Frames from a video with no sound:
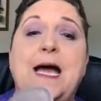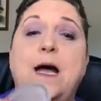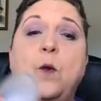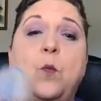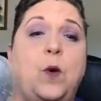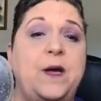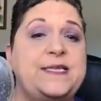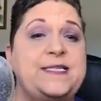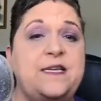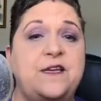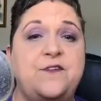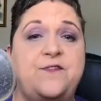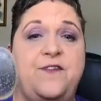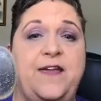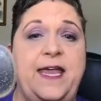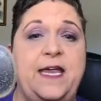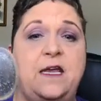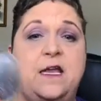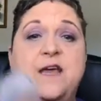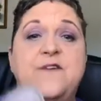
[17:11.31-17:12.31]
I wasn't a
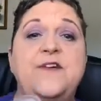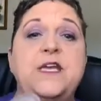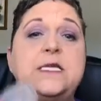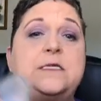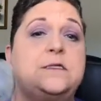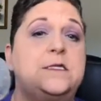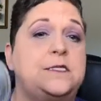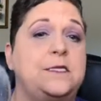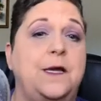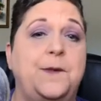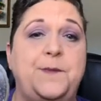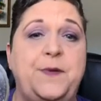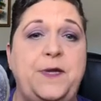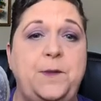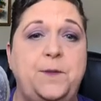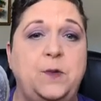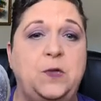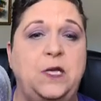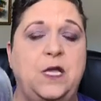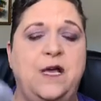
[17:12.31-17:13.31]
fan of it. Some
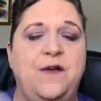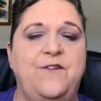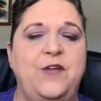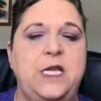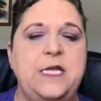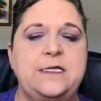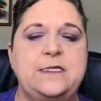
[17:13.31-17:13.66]
people love it.